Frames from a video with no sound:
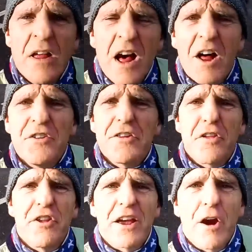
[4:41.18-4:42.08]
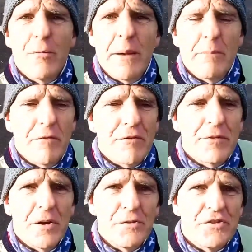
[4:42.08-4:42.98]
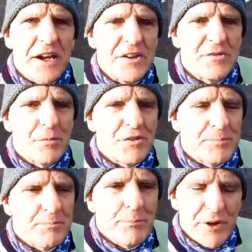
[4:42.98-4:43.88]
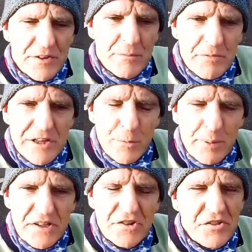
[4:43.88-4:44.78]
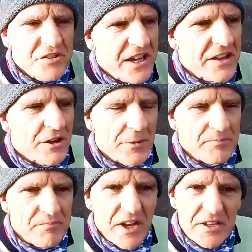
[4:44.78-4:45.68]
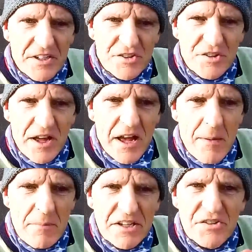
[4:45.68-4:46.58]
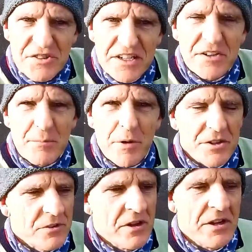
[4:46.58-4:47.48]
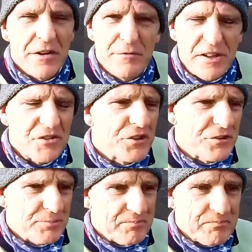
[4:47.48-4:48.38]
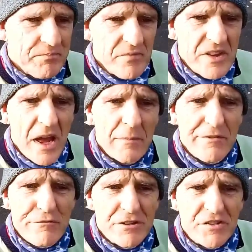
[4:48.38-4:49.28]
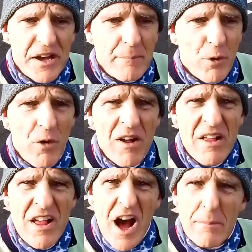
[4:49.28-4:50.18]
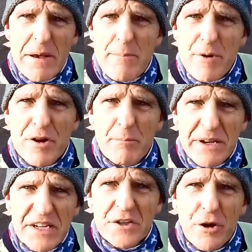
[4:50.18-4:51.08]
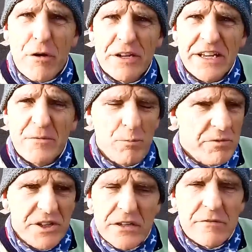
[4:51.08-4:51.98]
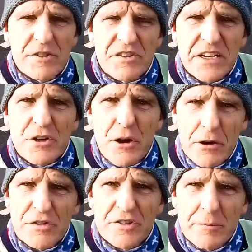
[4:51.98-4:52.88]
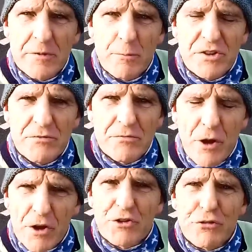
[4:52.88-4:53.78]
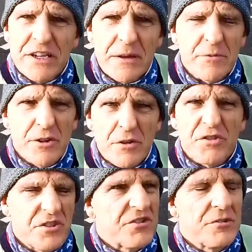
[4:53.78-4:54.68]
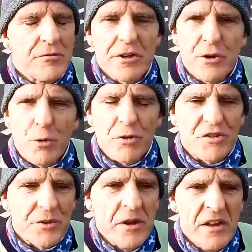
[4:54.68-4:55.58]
Another thing I remember from those days was putting little pieces together and extended my adventures. I mean, for example, I remember me and a colleague, neither of us had cars, so we got a train up to Gloucester to do a course.